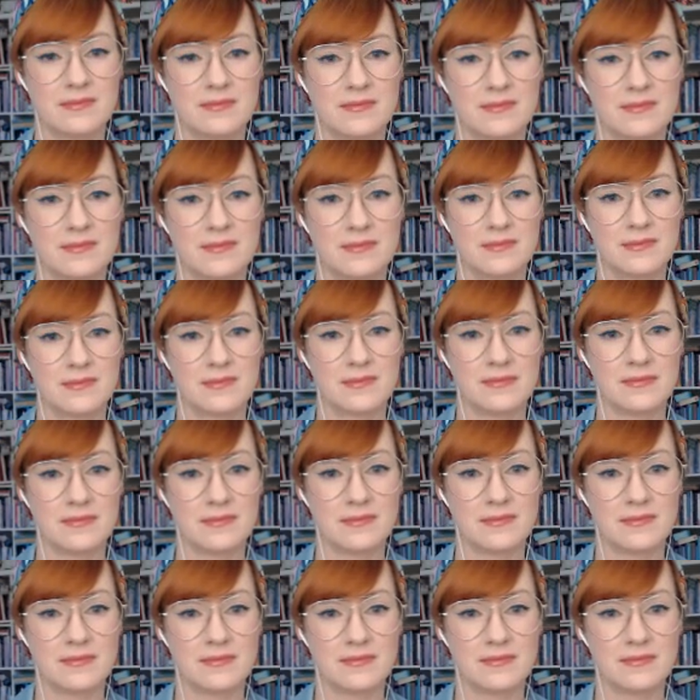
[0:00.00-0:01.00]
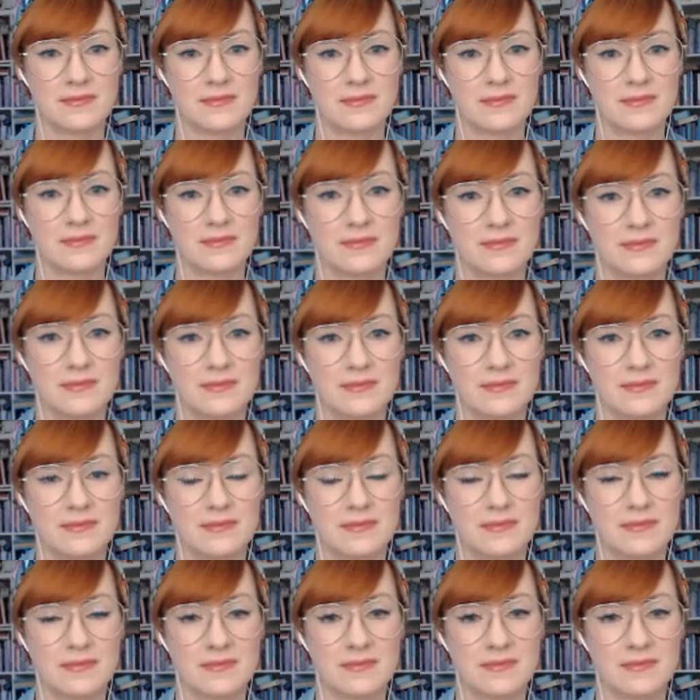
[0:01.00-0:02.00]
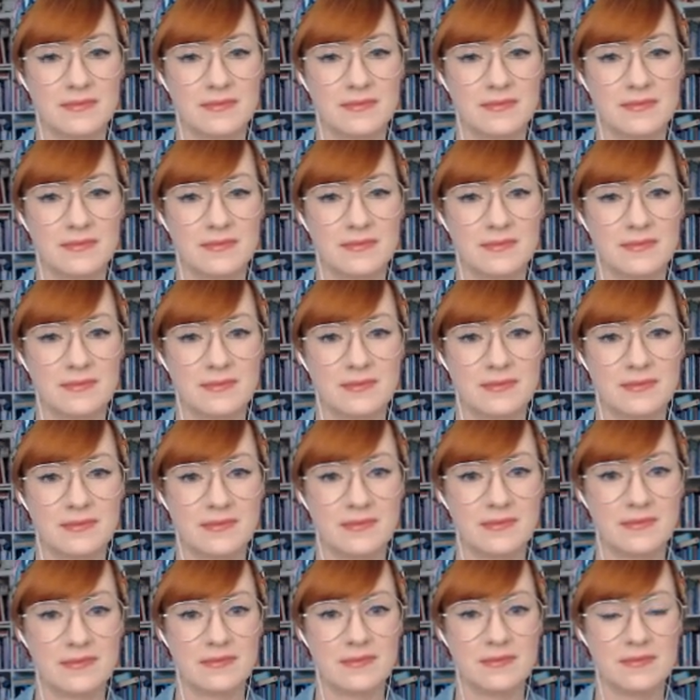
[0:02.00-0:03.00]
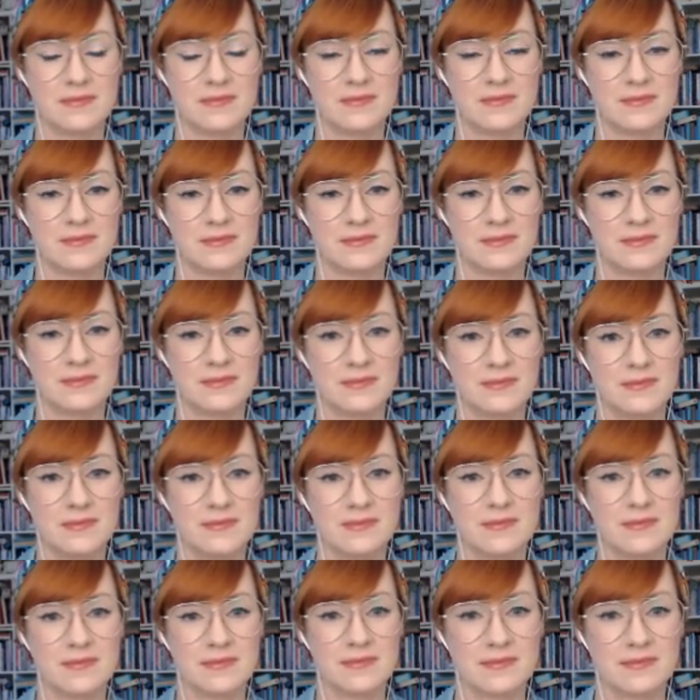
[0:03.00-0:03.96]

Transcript: No words are spoken by the person on screen.